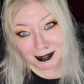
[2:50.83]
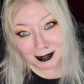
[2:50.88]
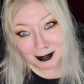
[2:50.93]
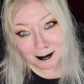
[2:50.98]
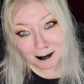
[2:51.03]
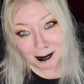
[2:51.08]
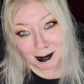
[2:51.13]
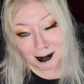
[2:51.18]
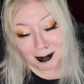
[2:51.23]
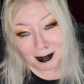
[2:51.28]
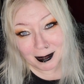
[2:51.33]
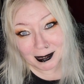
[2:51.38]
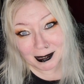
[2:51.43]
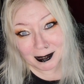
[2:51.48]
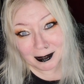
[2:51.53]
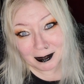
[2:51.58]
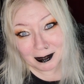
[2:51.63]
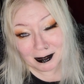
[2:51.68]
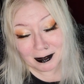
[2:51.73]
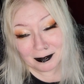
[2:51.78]
a part
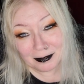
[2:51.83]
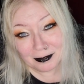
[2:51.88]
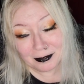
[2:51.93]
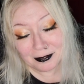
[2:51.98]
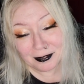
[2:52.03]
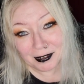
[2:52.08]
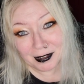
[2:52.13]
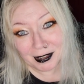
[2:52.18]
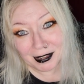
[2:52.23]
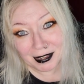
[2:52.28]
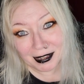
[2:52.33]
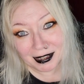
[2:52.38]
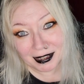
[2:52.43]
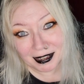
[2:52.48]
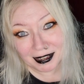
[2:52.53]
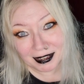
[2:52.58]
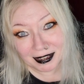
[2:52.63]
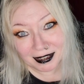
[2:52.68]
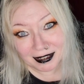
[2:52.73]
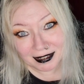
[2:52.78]
of
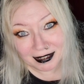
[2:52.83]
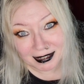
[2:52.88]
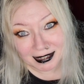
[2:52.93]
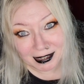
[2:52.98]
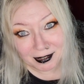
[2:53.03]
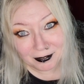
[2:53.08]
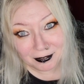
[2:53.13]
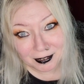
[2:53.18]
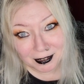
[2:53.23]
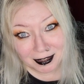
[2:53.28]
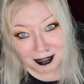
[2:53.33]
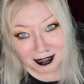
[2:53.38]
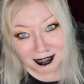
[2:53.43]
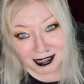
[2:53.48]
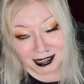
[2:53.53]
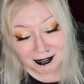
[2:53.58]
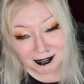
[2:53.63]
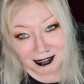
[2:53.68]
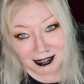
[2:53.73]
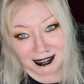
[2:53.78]
the gift
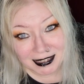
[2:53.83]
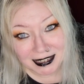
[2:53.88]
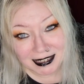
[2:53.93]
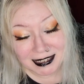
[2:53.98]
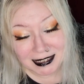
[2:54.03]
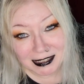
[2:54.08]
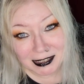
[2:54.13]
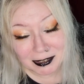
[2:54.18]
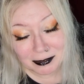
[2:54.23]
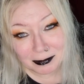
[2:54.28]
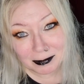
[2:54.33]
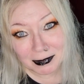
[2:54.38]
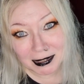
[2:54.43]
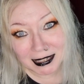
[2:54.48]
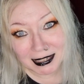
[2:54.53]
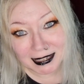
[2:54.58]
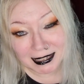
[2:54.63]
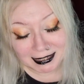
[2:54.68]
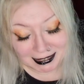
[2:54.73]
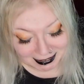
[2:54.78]
card he was sending to
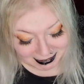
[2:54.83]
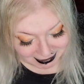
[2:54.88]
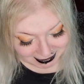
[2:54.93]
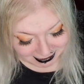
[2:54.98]
me,